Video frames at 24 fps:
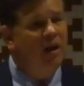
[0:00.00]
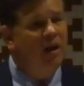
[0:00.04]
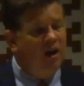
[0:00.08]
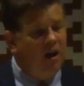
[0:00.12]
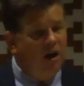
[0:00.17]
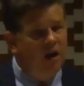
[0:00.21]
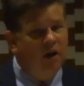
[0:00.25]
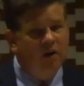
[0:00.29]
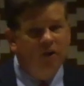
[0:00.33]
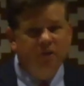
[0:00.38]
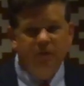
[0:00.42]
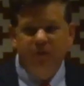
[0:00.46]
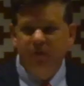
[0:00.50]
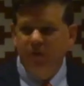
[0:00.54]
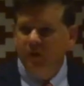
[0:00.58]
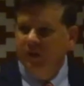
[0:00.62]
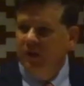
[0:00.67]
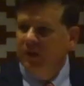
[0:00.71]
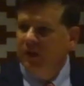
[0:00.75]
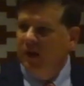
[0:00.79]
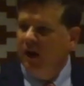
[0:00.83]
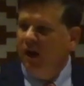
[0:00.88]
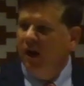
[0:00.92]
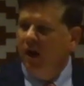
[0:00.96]
of
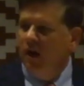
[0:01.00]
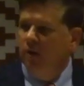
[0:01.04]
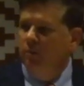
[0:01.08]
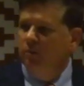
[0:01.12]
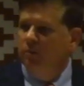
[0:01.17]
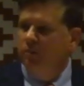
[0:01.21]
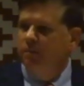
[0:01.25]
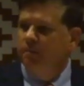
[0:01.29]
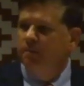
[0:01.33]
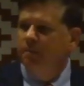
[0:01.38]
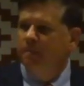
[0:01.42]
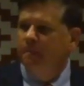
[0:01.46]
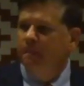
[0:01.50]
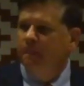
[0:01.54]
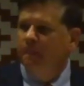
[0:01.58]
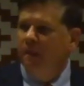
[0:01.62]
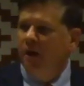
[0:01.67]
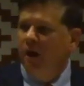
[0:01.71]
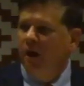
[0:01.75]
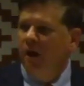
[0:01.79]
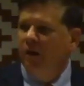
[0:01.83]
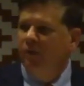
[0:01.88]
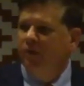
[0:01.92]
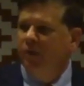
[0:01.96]

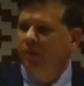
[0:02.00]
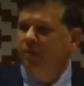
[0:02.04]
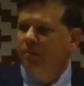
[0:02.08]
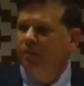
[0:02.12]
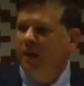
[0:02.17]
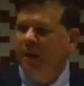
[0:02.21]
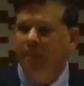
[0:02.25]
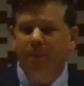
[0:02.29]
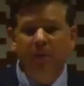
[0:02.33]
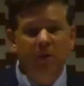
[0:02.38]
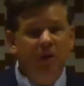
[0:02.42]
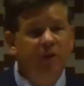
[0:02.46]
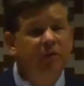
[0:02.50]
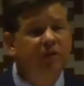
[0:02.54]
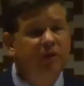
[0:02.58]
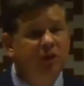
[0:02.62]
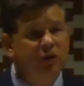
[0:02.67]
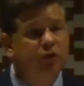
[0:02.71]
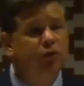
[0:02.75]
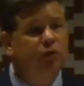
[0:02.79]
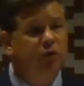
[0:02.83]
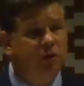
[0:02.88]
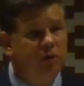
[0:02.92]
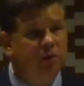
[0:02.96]
the people of
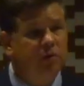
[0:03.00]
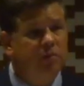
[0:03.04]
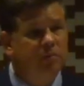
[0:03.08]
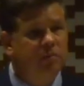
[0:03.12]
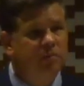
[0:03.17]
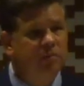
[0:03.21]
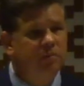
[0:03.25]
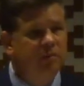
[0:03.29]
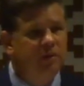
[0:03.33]
Israel.